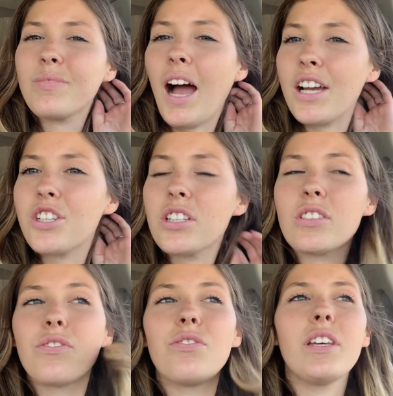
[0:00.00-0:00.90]
I
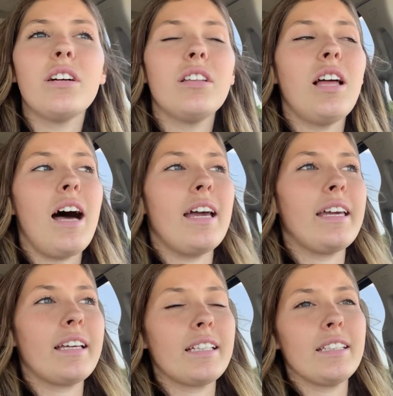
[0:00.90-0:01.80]
just feel
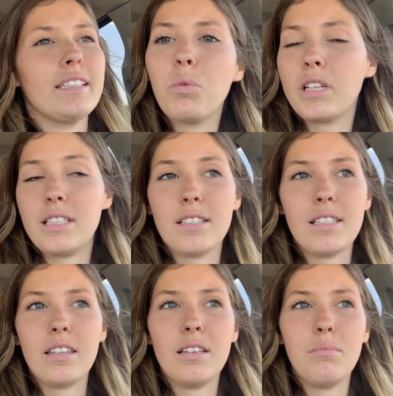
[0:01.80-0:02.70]
like people can
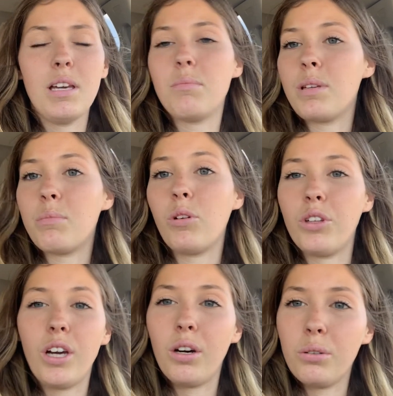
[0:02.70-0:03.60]
see them and people
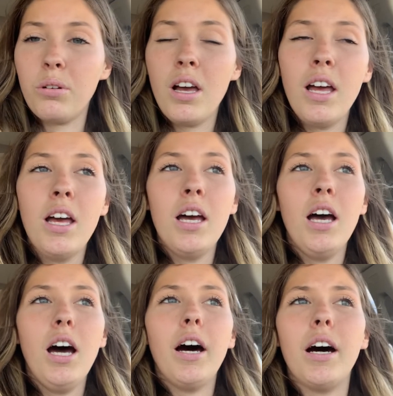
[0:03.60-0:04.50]
know.
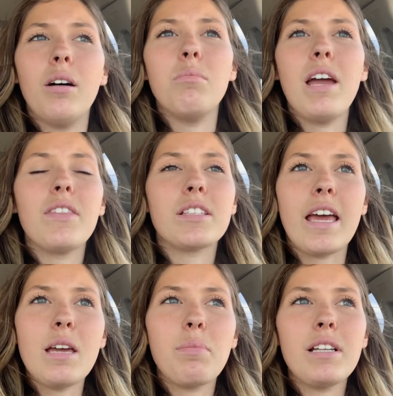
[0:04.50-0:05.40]
And the
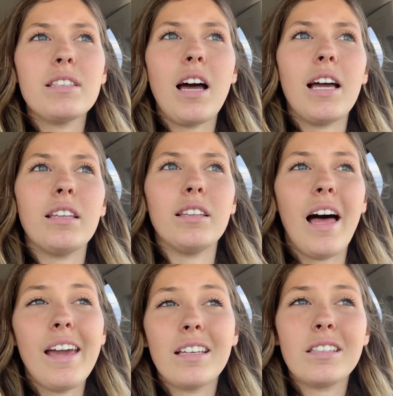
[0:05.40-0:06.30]
tape-ins, I
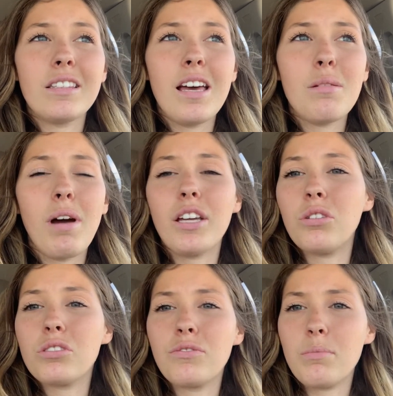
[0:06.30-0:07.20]
like them. I
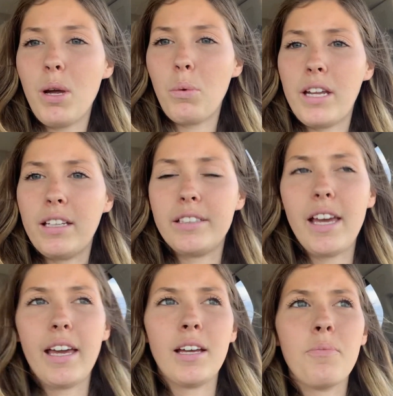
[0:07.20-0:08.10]
use them for my wedding day.